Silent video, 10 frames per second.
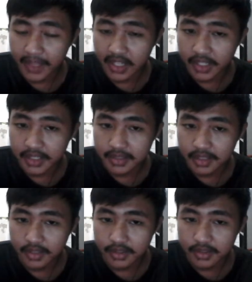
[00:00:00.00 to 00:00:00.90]
like
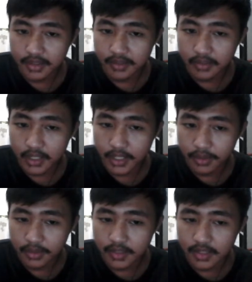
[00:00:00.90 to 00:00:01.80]
tons of
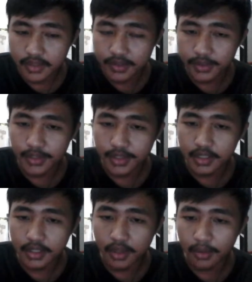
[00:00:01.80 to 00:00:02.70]
videos since two years
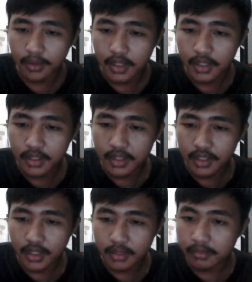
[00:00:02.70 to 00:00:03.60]
ago.
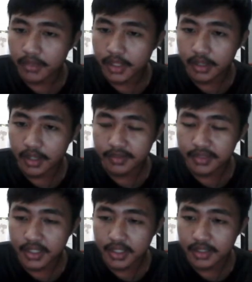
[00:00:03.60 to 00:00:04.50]

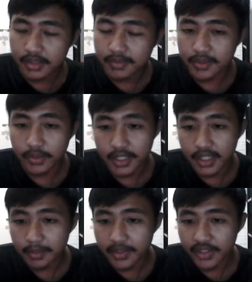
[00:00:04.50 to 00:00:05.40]
Everything is 3D
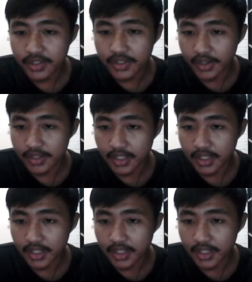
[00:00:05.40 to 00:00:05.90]
animation. There's